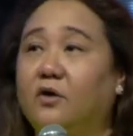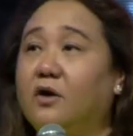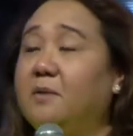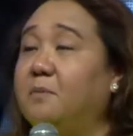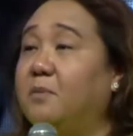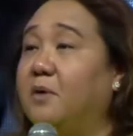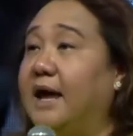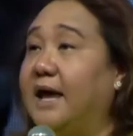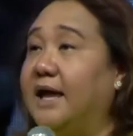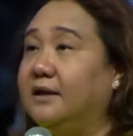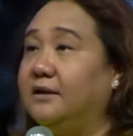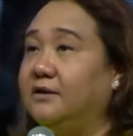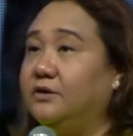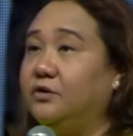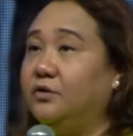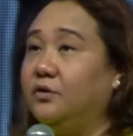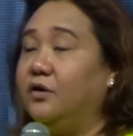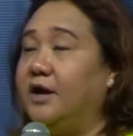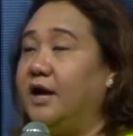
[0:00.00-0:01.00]
your
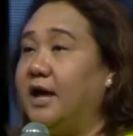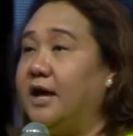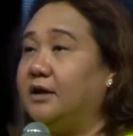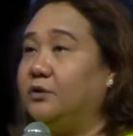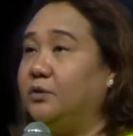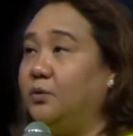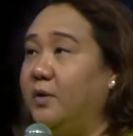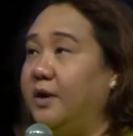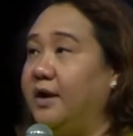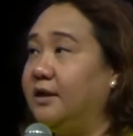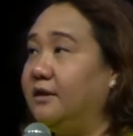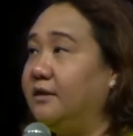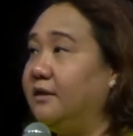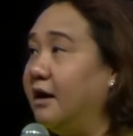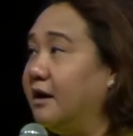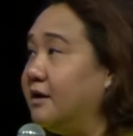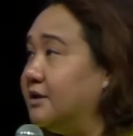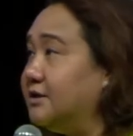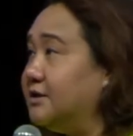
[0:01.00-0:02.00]
brand to connect
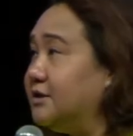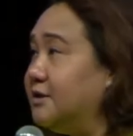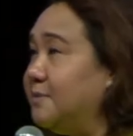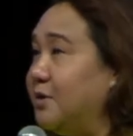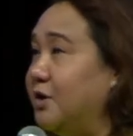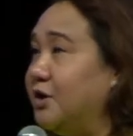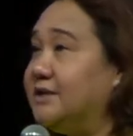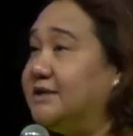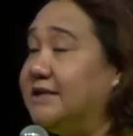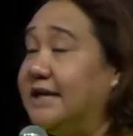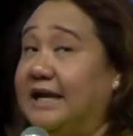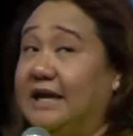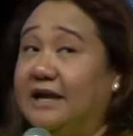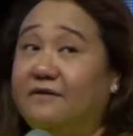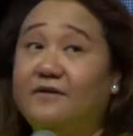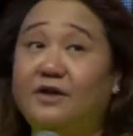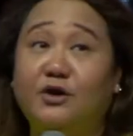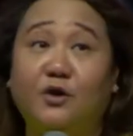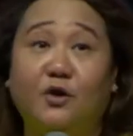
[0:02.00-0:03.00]
with the customers
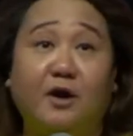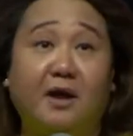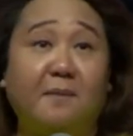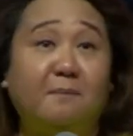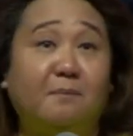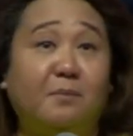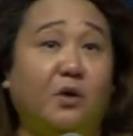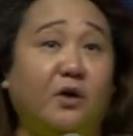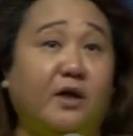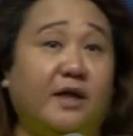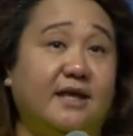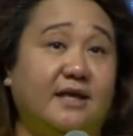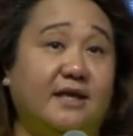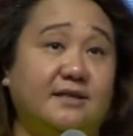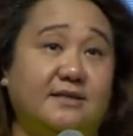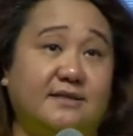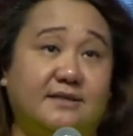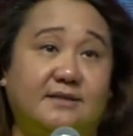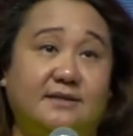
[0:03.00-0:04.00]
and even your
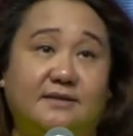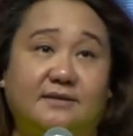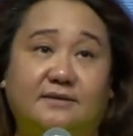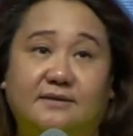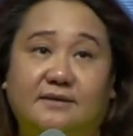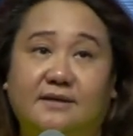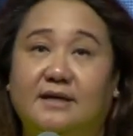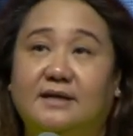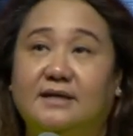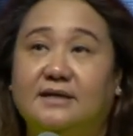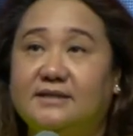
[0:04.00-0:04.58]
employees.